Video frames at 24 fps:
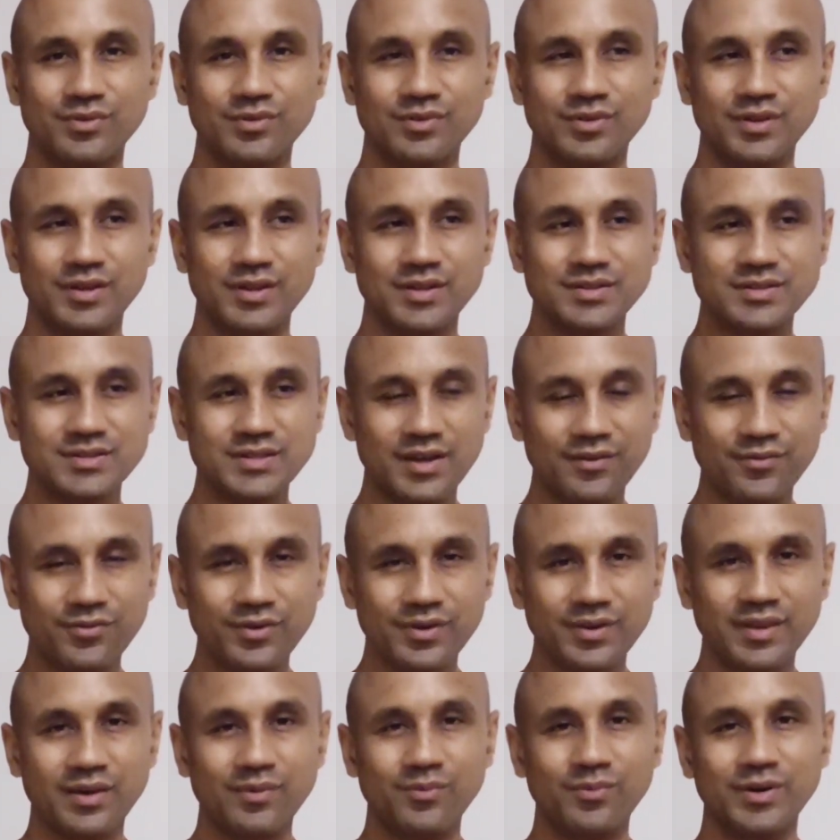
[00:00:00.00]
the
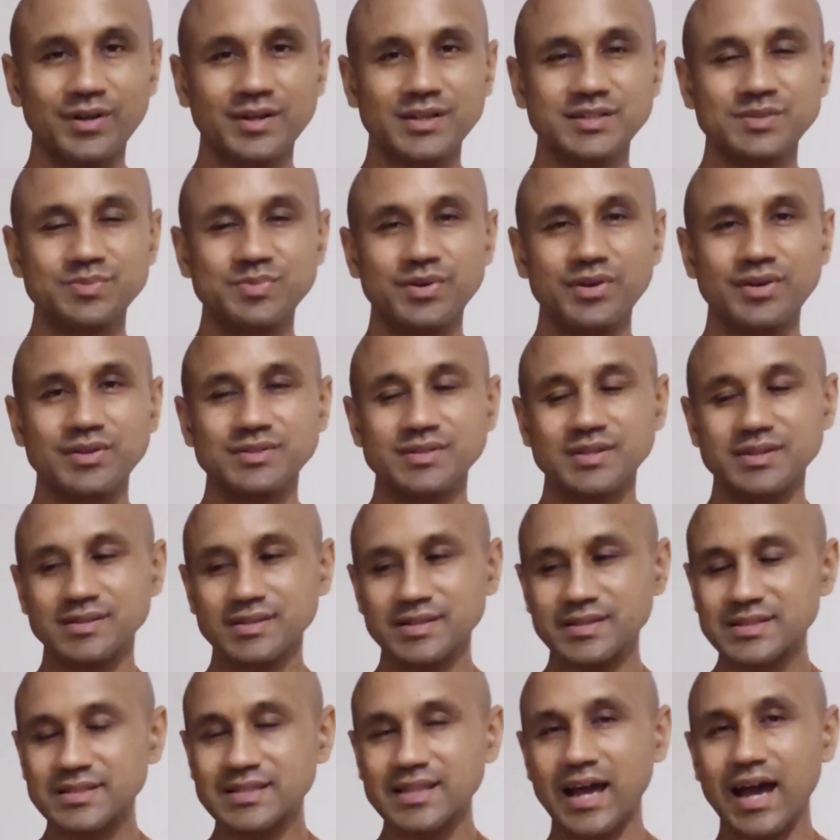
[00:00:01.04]
suffering that one experiences
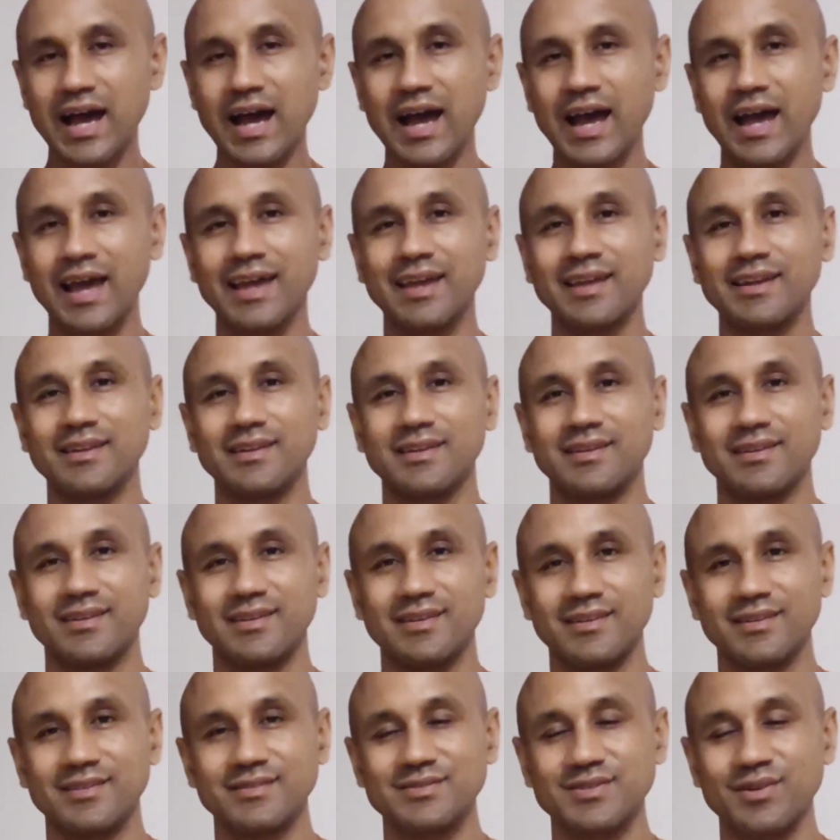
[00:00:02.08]
is tied.
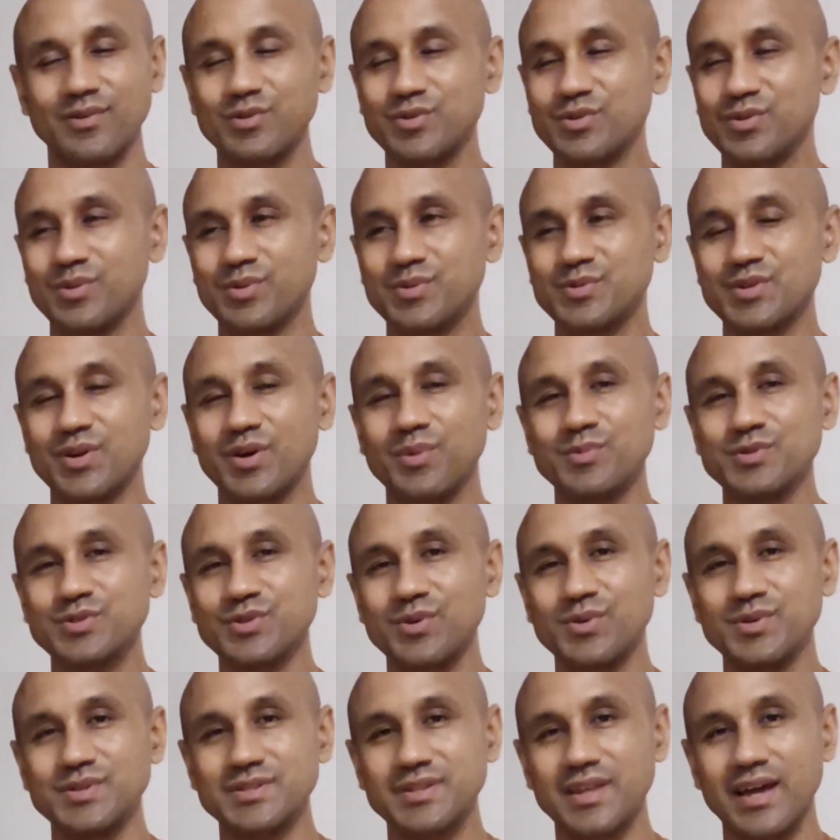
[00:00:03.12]
So it's almost
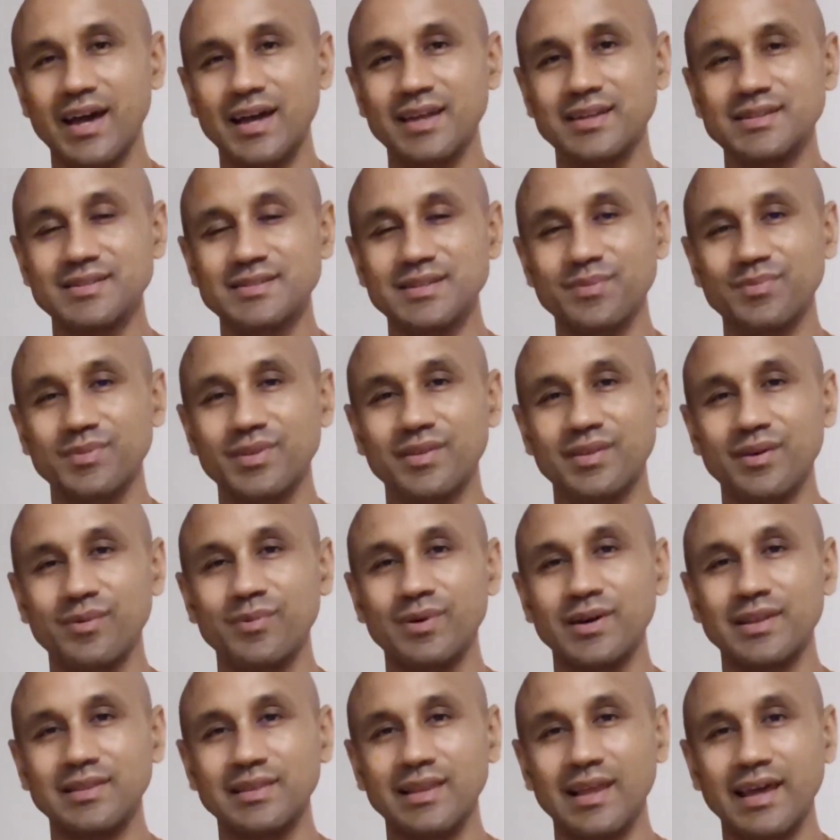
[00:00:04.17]
always tied to something that
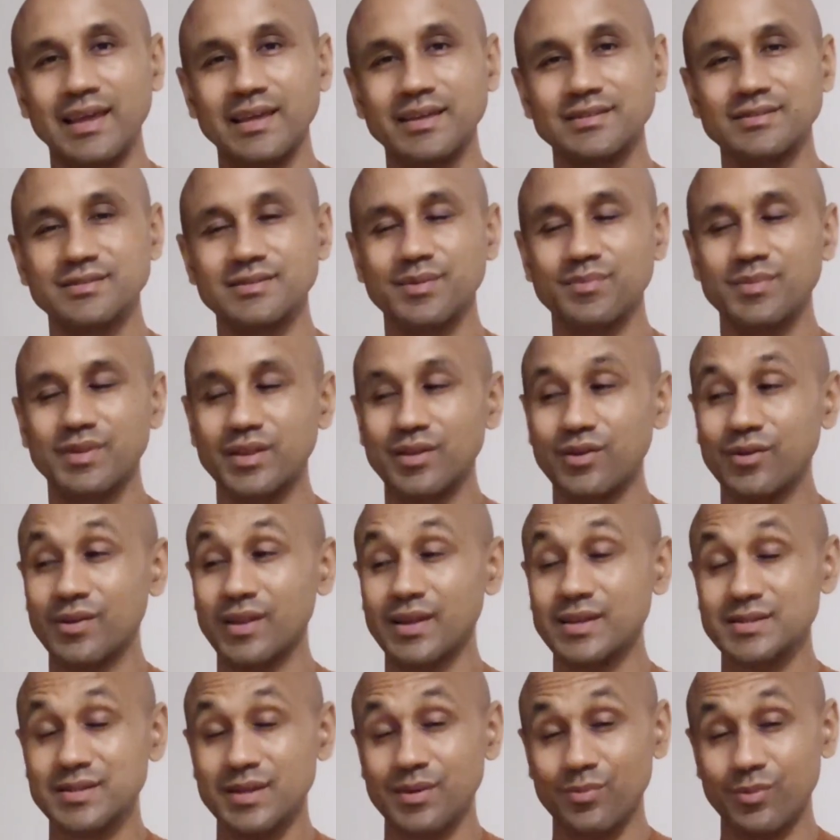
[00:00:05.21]
one likes, something
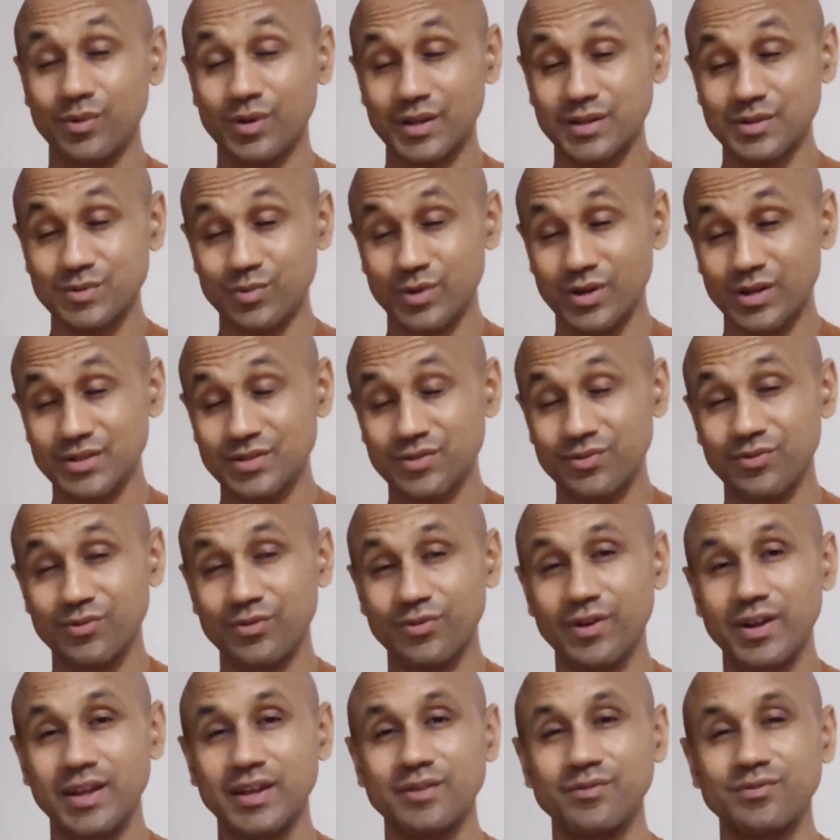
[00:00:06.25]
that one is
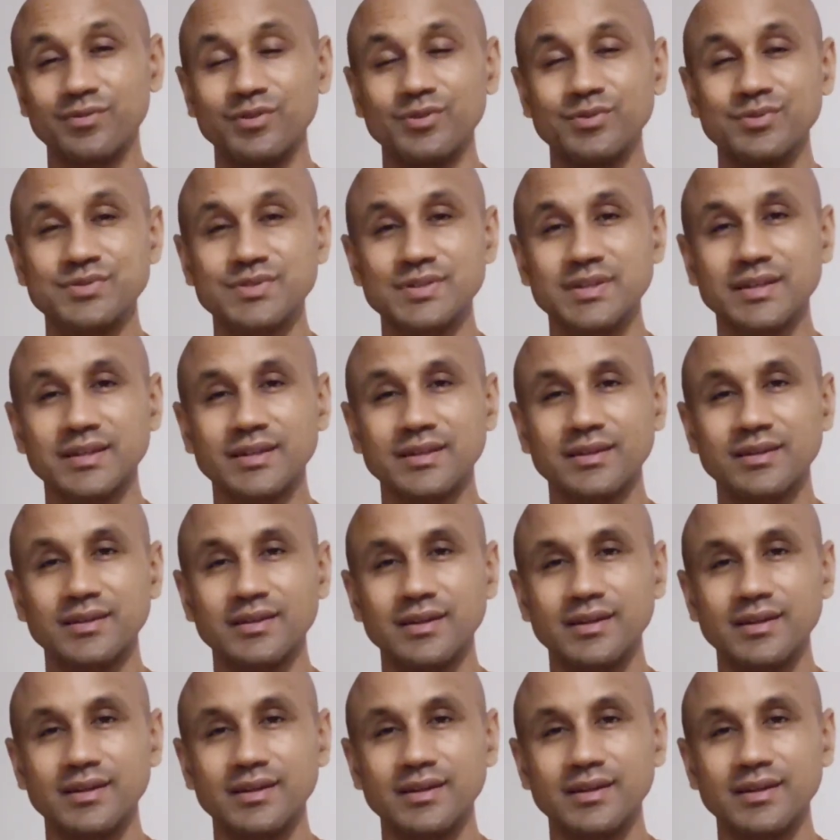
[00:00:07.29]
afraid of losing.